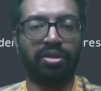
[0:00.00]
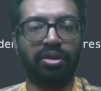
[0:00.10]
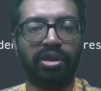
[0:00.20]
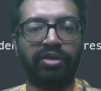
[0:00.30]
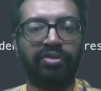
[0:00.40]
all
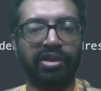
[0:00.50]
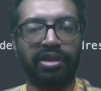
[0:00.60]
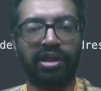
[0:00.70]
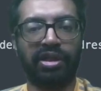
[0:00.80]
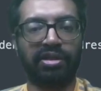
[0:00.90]
the different
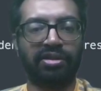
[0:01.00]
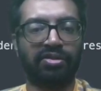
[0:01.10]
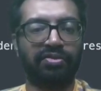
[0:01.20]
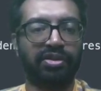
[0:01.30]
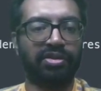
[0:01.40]
addresses
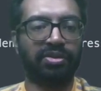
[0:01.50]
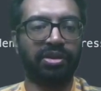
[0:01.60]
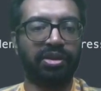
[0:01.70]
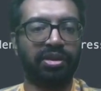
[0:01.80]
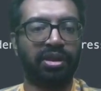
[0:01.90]
of the
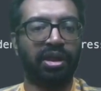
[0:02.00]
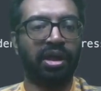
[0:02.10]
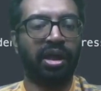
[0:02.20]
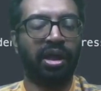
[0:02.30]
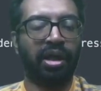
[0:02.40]
student,
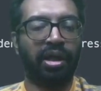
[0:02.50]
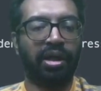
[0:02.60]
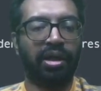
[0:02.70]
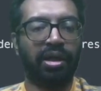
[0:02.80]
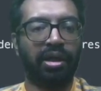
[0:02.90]

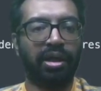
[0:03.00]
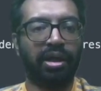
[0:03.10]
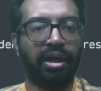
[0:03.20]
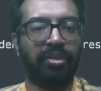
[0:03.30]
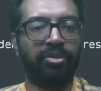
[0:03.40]

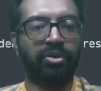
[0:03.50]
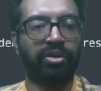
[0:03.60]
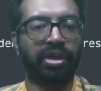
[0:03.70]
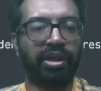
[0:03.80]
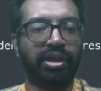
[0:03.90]
and I'm going to
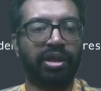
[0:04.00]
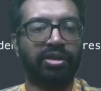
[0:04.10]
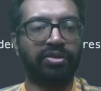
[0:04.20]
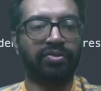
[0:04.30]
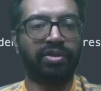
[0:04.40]
write
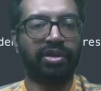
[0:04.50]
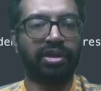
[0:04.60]
each of that